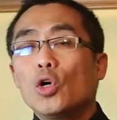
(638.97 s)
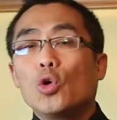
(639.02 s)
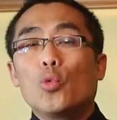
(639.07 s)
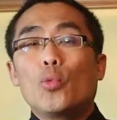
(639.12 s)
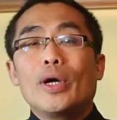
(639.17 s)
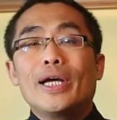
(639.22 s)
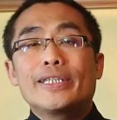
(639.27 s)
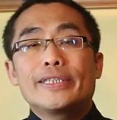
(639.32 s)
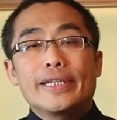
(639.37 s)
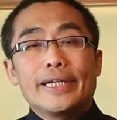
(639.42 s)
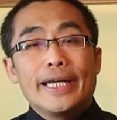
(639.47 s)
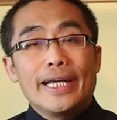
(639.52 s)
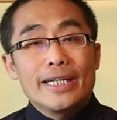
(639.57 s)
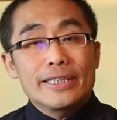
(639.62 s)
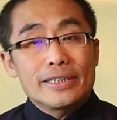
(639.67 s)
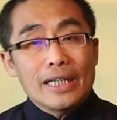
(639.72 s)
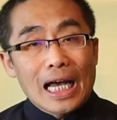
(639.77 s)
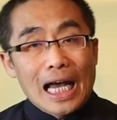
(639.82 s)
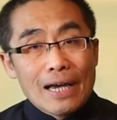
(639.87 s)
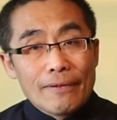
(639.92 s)
which
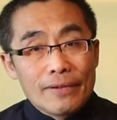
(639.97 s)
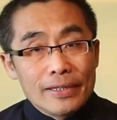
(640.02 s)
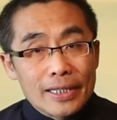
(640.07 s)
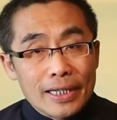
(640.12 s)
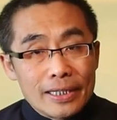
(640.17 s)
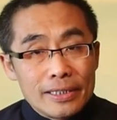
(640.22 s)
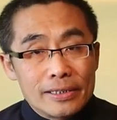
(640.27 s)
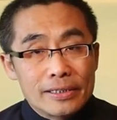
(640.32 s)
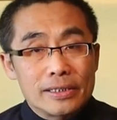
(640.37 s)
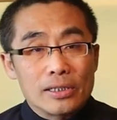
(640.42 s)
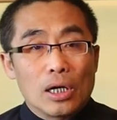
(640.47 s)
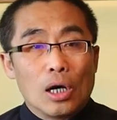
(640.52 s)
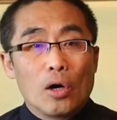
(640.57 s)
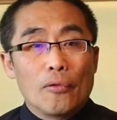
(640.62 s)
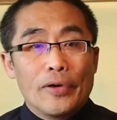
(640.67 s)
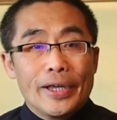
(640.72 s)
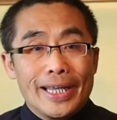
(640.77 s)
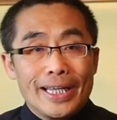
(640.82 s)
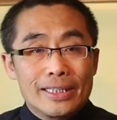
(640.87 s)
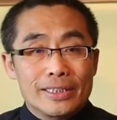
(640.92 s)
is evidence
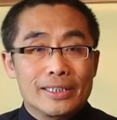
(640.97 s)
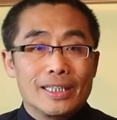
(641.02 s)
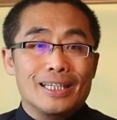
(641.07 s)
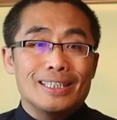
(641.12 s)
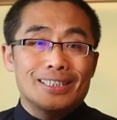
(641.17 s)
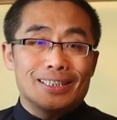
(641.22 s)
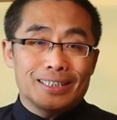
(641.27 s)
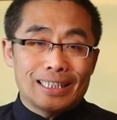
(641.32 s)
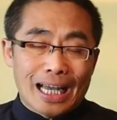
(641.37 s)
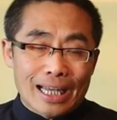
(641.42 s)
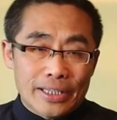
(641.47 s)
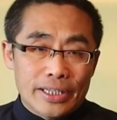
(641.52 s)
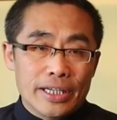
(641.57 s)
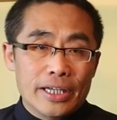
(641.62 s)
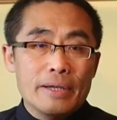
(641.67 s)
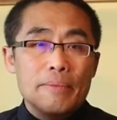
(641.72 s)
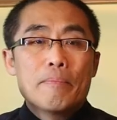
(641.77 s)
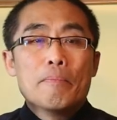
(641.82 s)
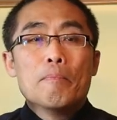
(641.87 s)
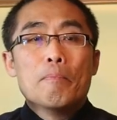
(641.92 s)
of his
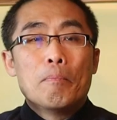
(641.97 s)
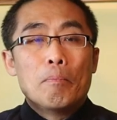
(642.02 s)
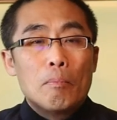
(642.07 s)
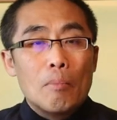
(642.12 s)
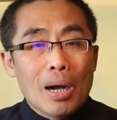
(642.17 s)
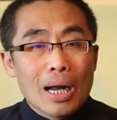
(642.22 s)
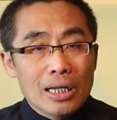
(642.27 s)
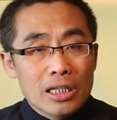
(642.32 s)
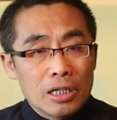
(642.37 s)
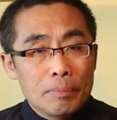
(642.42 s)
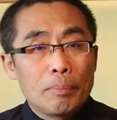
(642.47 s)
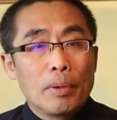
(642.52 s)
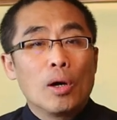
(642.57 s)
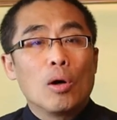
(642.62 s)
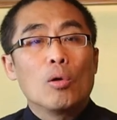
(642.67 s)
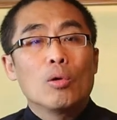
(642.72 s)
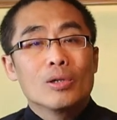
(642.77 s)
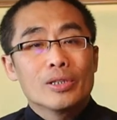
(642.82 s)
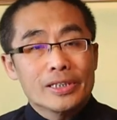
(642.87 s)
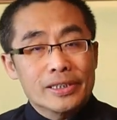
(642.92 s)
studying
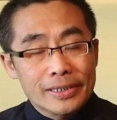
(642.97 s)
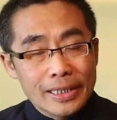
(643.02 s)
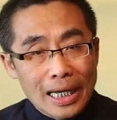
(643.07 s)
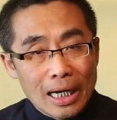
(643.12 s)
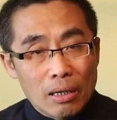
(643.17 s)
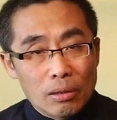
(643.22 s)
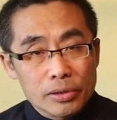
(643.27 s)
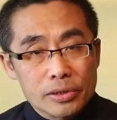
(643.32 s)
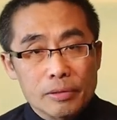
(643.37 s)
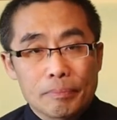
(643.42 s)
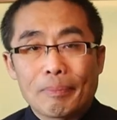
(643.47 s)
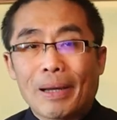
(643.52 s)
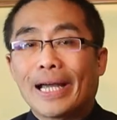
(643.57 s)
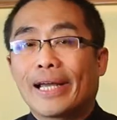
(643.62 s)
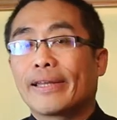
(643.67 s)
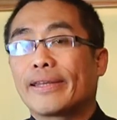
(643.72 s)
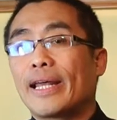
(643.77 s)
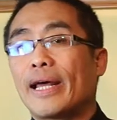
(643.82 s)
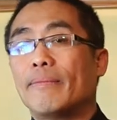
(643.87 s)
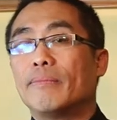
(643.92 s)
multiple styles
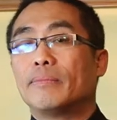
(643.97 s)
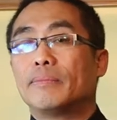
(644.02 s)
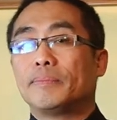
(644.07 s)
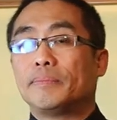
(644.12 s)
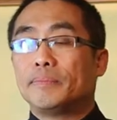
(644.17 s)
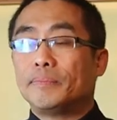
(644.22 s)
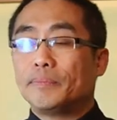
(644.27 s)
back then.